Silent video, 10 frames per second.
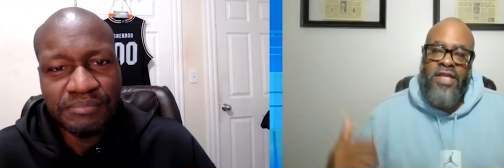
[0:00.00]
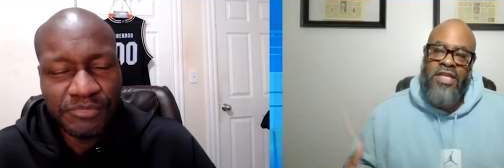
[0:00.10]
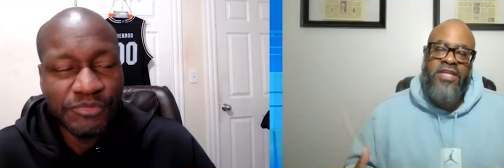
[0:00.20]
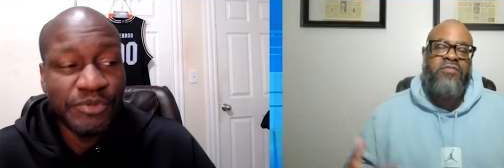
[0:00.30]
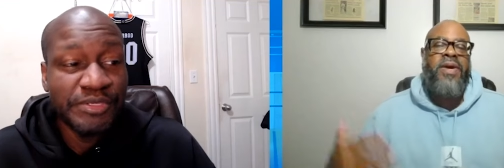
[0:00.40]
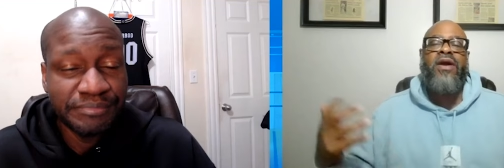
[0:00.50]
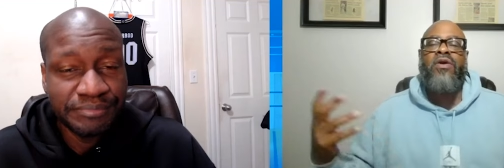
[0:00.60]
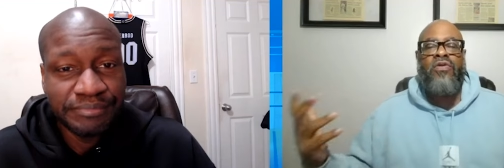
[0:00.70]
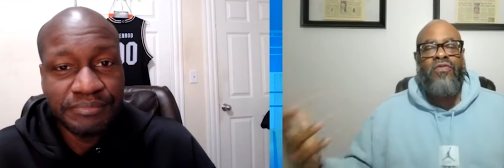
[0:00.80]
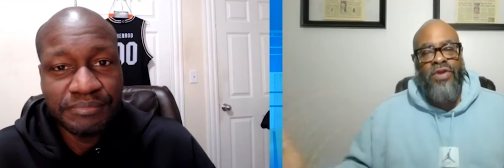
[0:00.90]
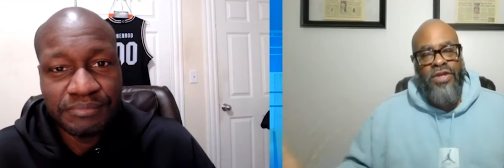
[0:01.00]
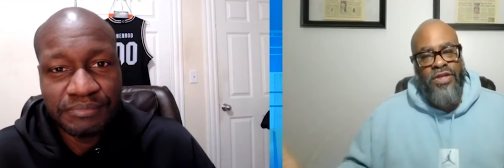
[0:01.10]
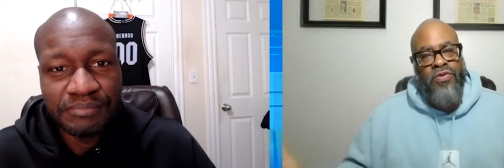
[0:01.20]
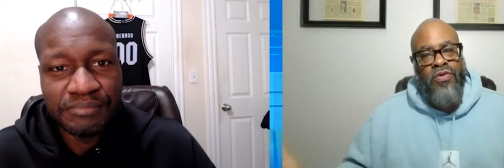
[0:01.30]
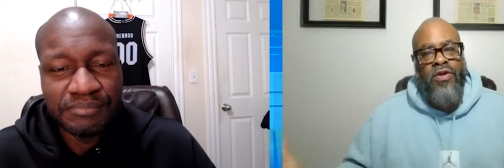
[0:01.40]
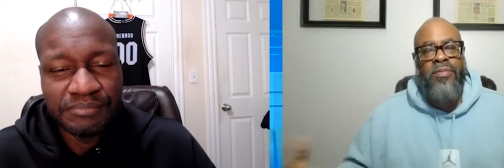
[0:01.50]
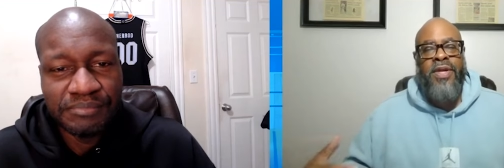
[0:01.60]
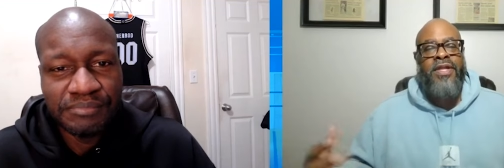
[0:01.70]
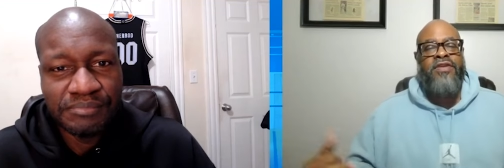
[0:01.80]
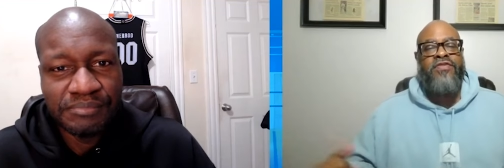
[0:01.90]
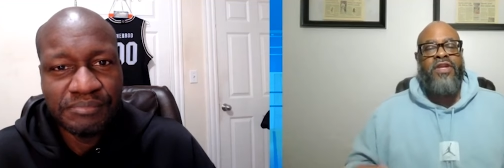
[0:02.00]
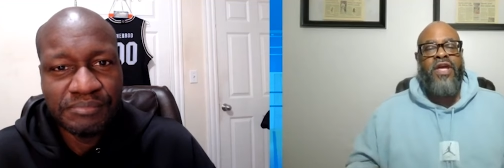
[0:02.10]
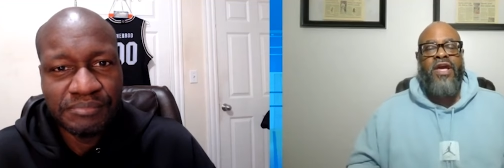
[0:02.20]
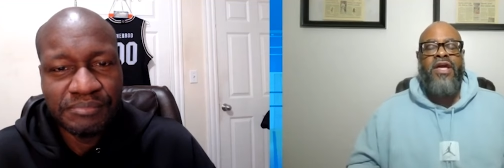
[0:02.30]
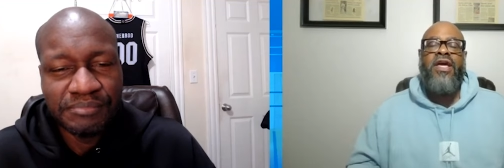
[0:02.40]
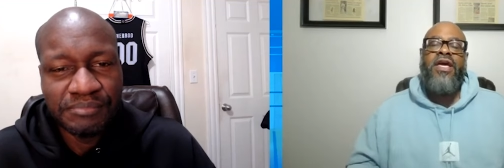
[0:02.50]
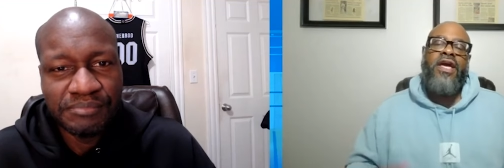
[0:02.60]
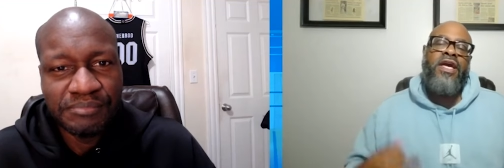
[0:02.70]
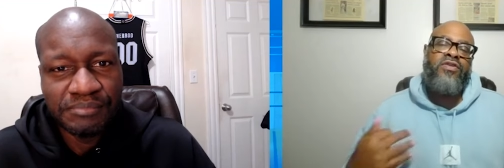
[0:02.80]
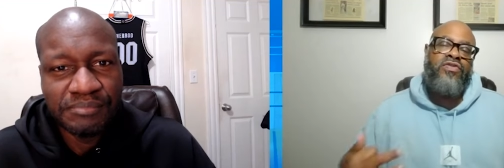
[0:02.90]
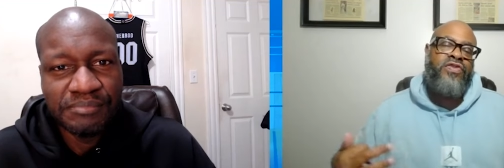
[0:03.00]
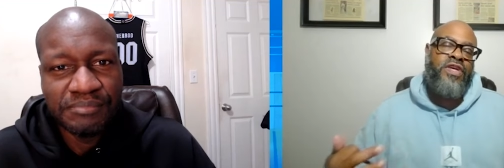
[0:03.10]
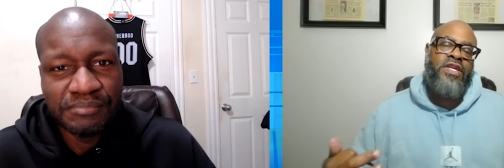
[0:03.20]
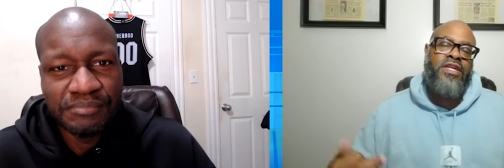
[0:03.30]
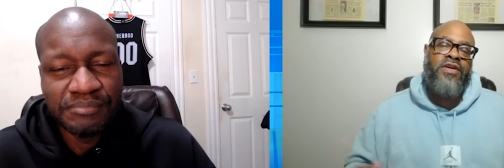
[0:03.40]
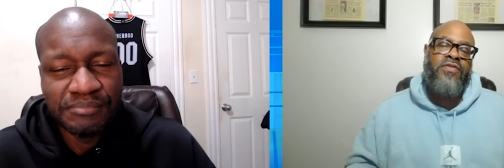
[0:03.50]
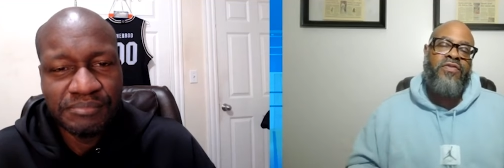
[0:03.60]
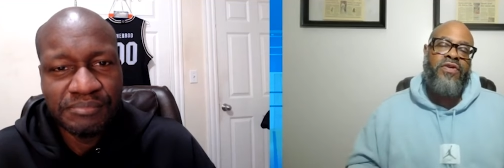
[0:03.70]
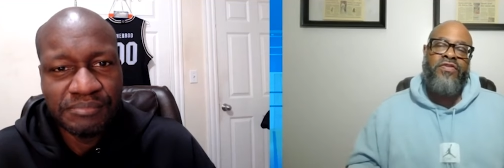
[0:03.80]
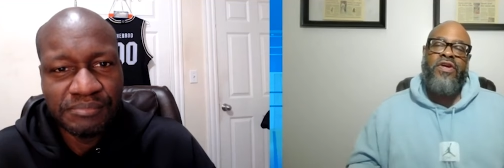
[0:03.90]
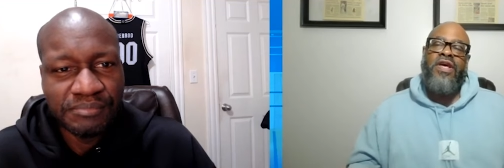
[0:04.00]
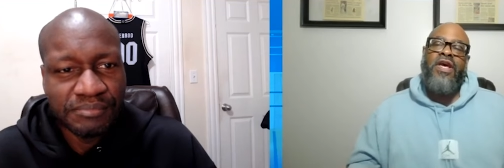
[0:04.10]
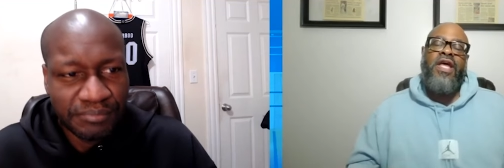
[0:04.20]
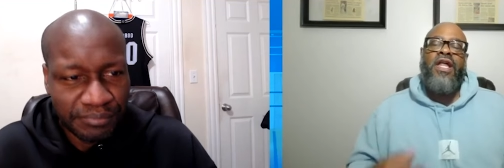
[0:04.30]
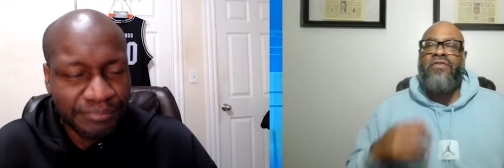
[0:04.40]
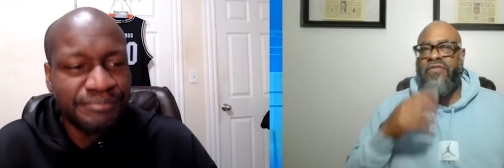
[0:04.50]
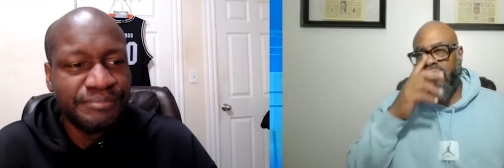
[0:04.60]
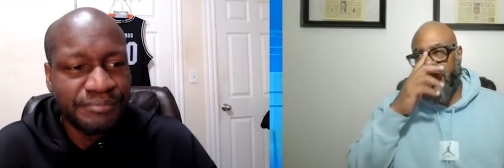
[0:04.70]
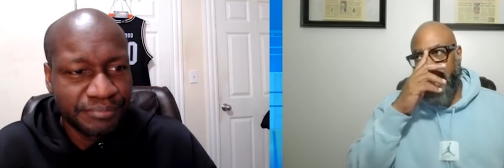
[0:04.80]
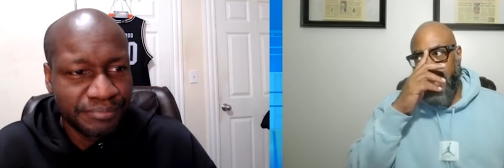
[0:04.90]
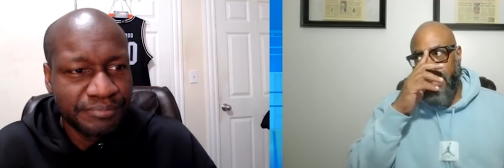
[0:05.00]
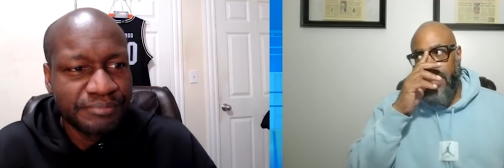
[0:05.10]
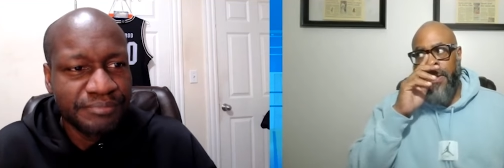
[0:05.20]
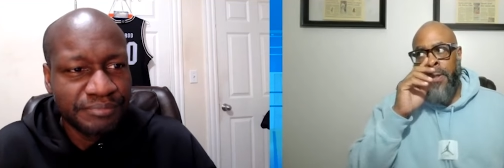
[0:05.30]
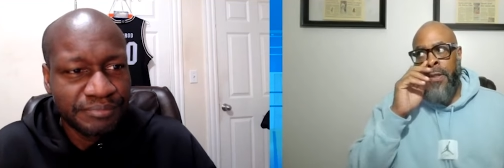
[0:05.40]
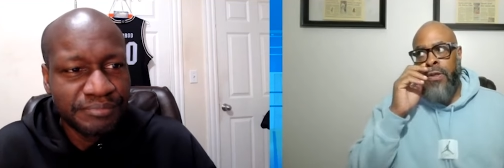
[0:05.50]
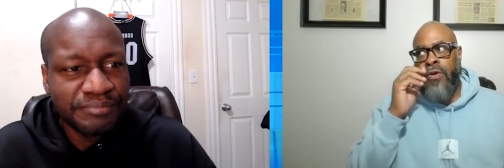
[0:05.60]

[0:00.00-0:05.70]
Speaker 1: then he's right. back over in Europe and this and that, and you see the difference. And I feel like you